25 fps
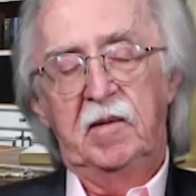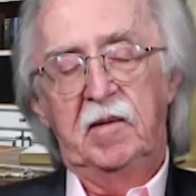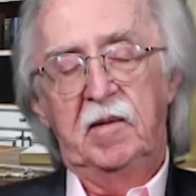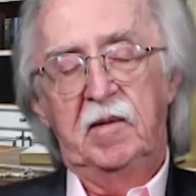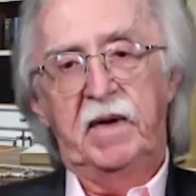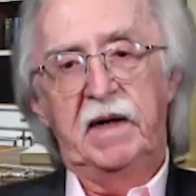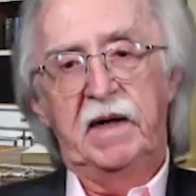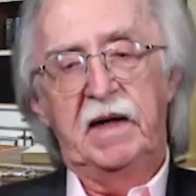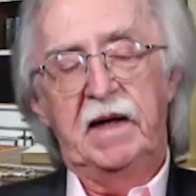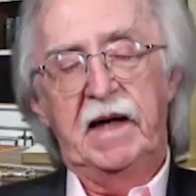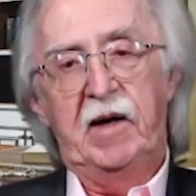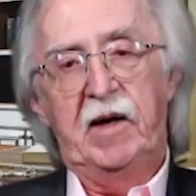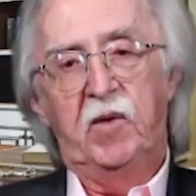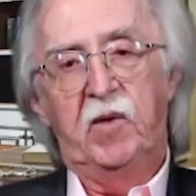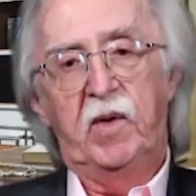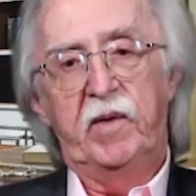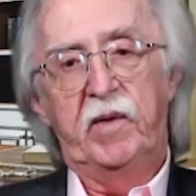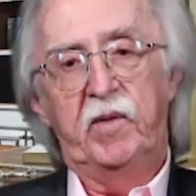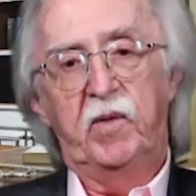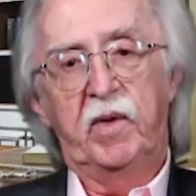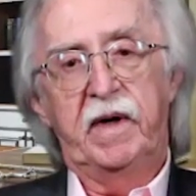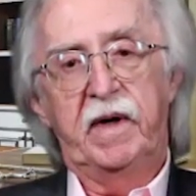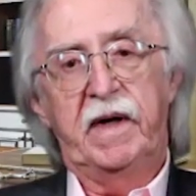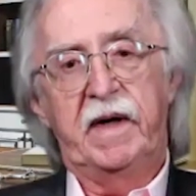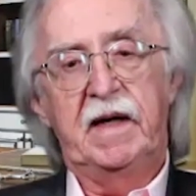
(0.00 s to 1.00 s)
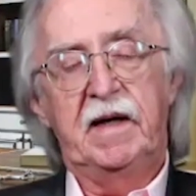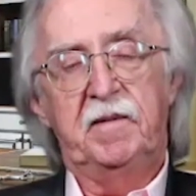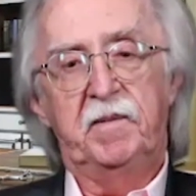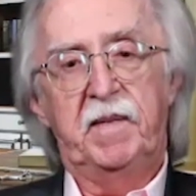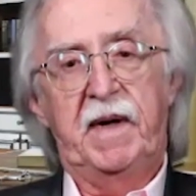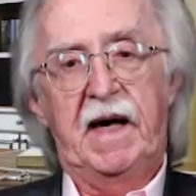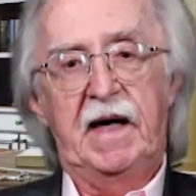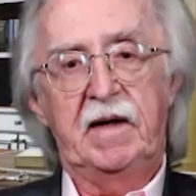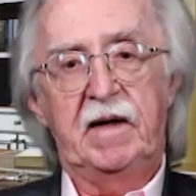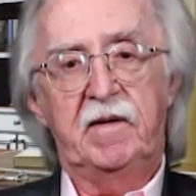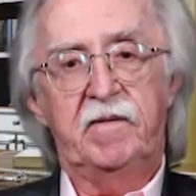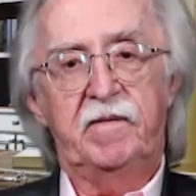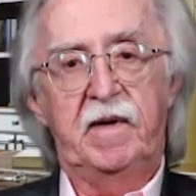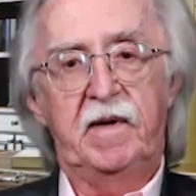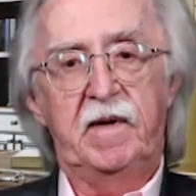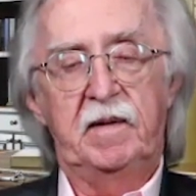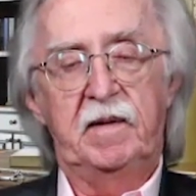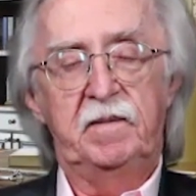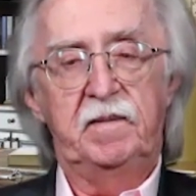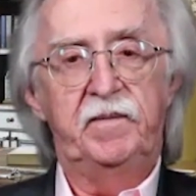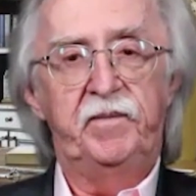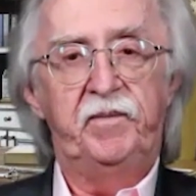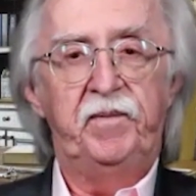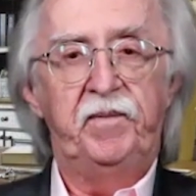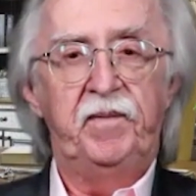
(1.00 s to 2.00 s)
But now what we're getting back
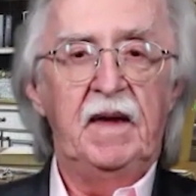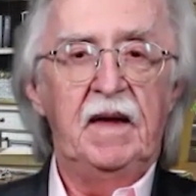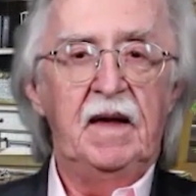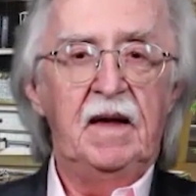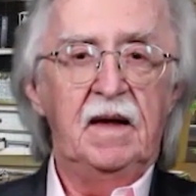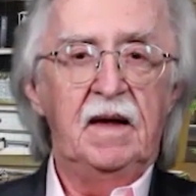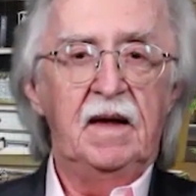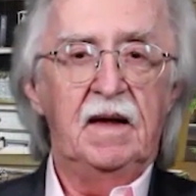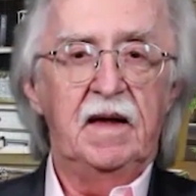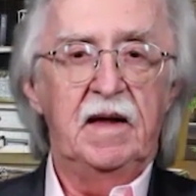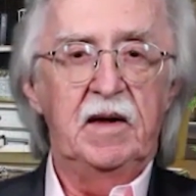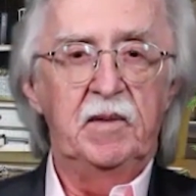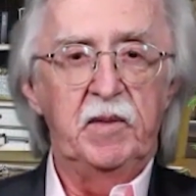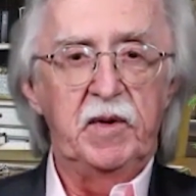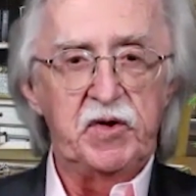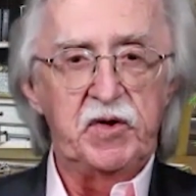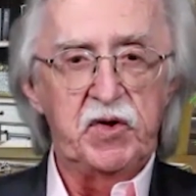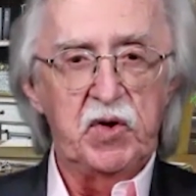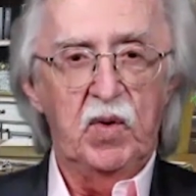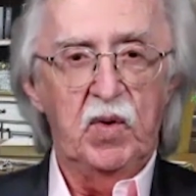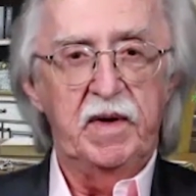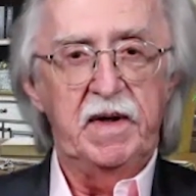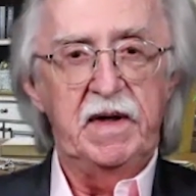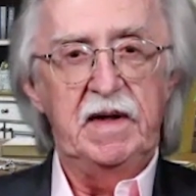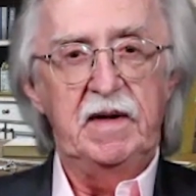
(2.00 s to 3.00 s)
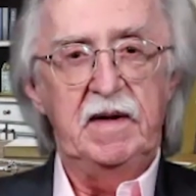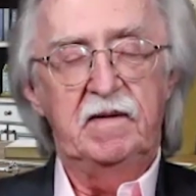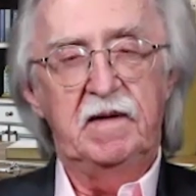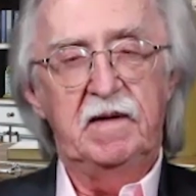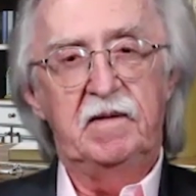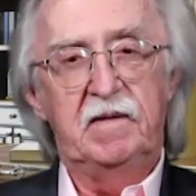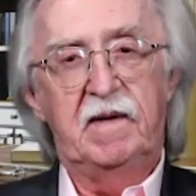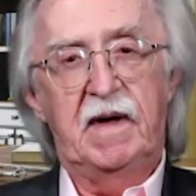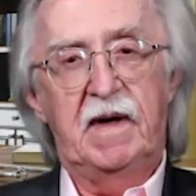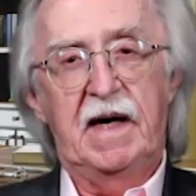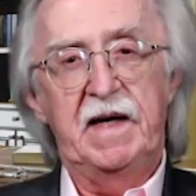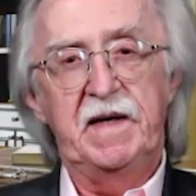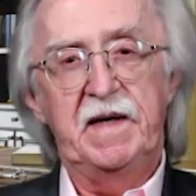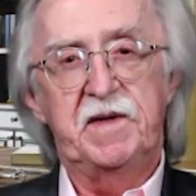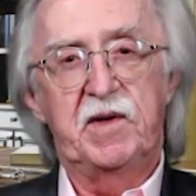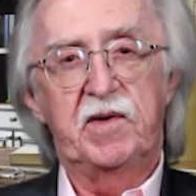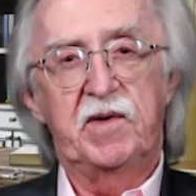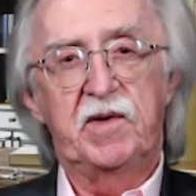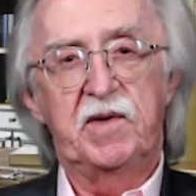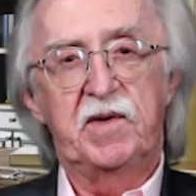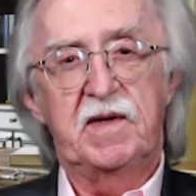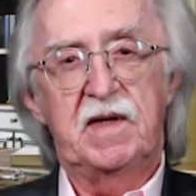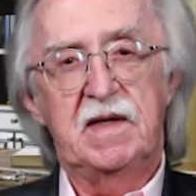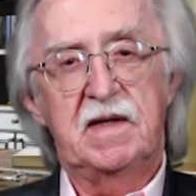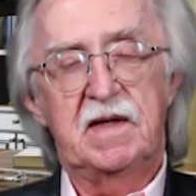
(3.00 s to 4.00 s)
from the majority of
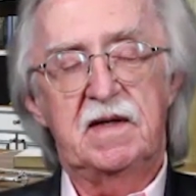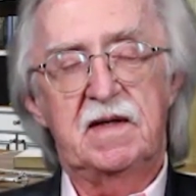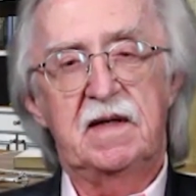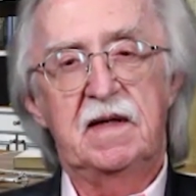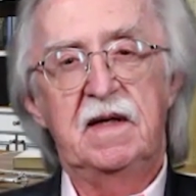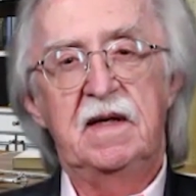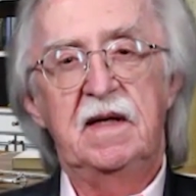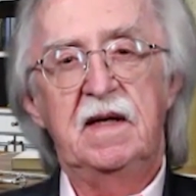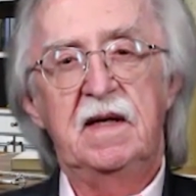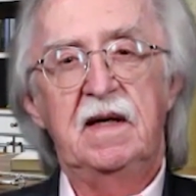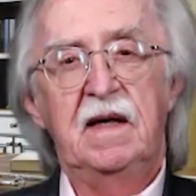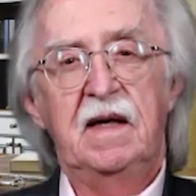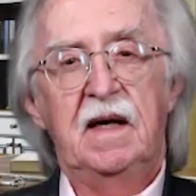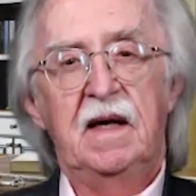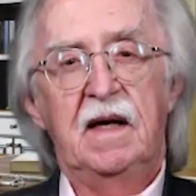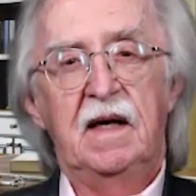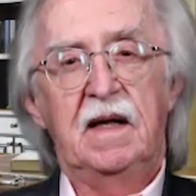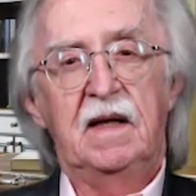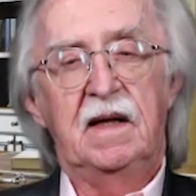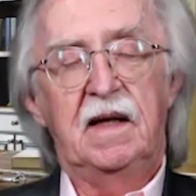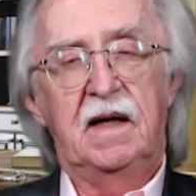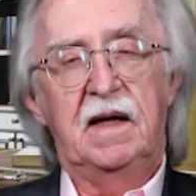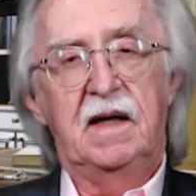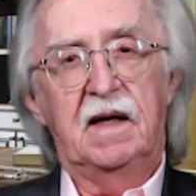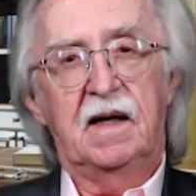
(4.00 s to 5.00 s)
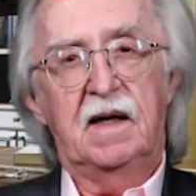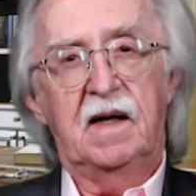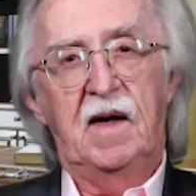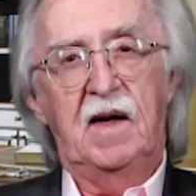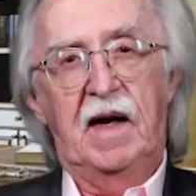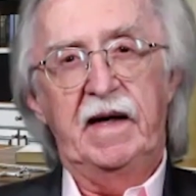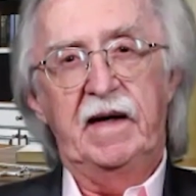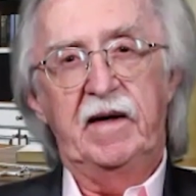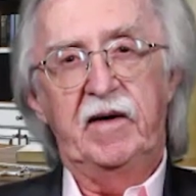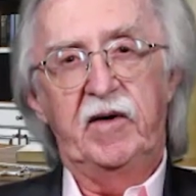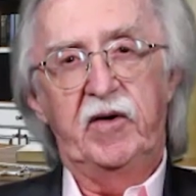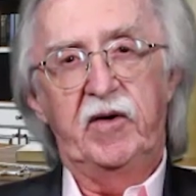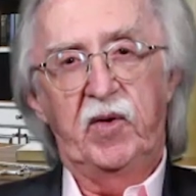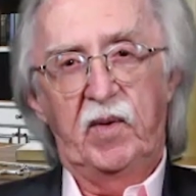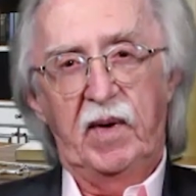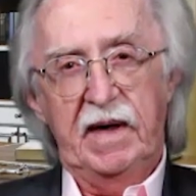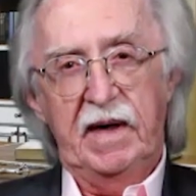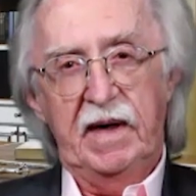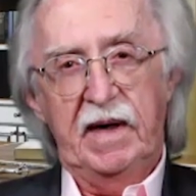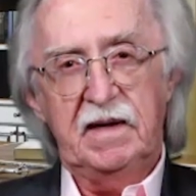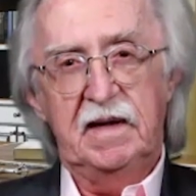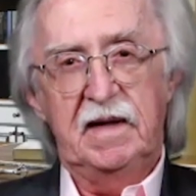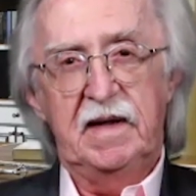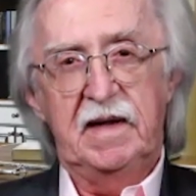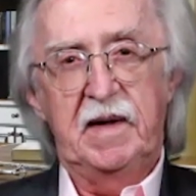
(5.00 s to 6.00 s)
advisors is the client
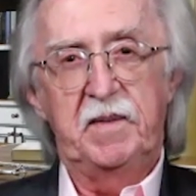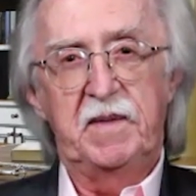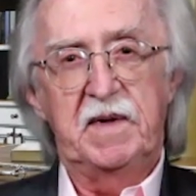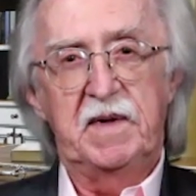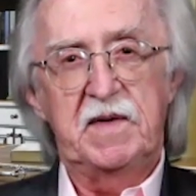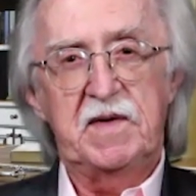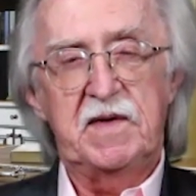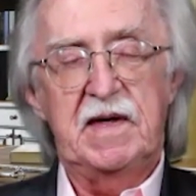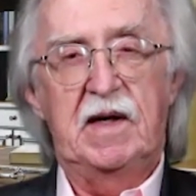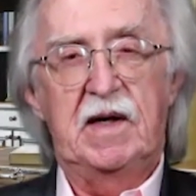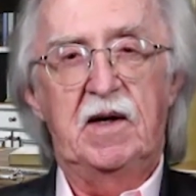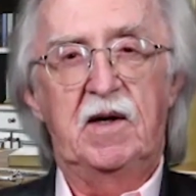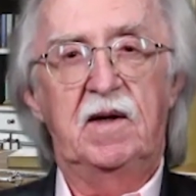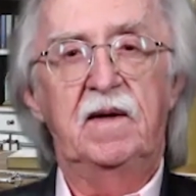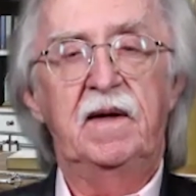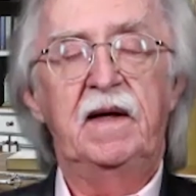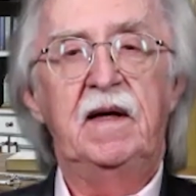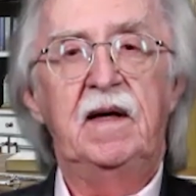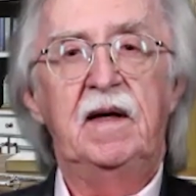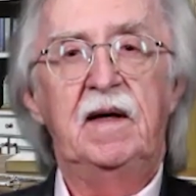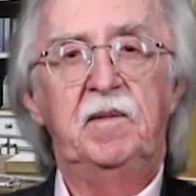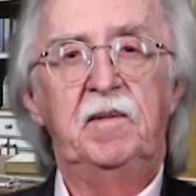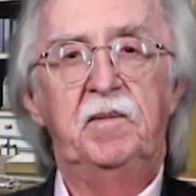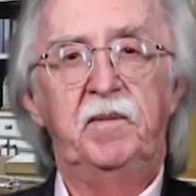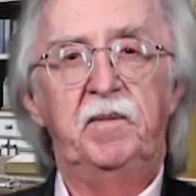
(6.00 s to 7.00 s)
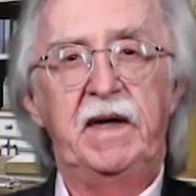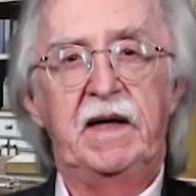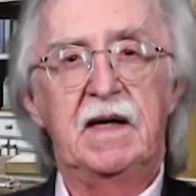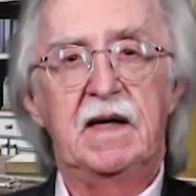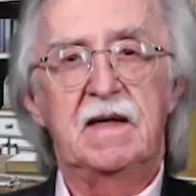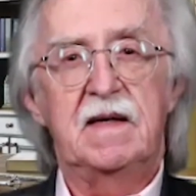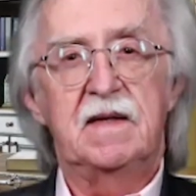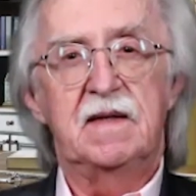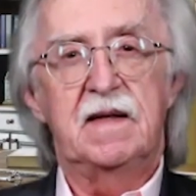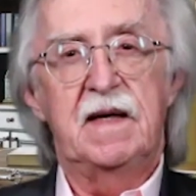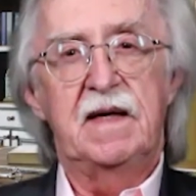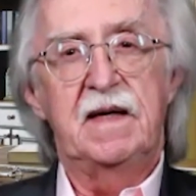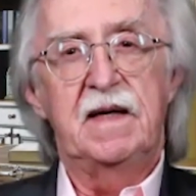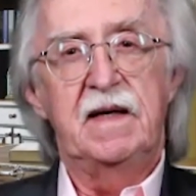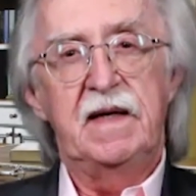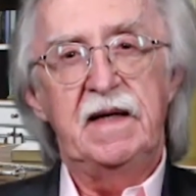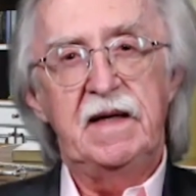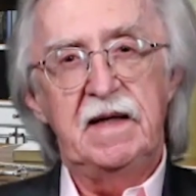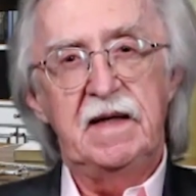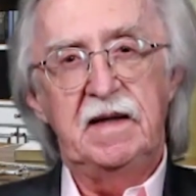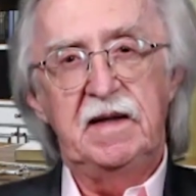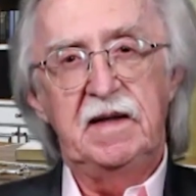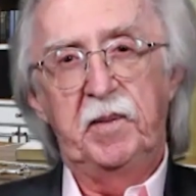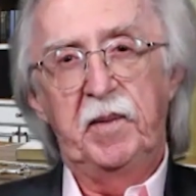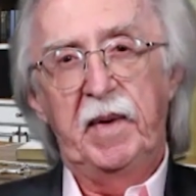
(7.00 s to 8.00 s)
directed them to sell because they
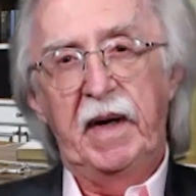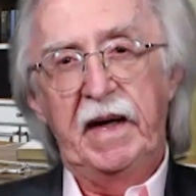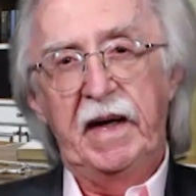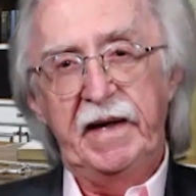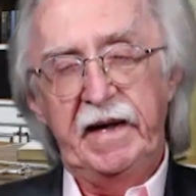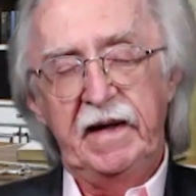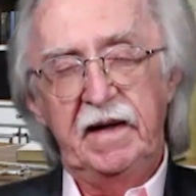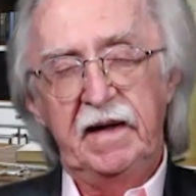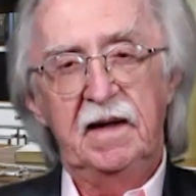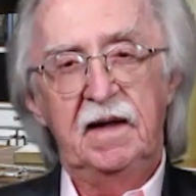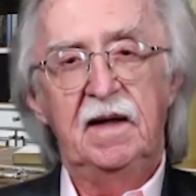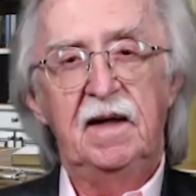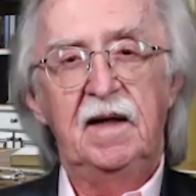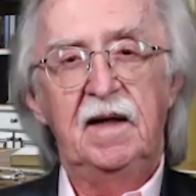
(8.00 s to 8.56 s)
needed the money,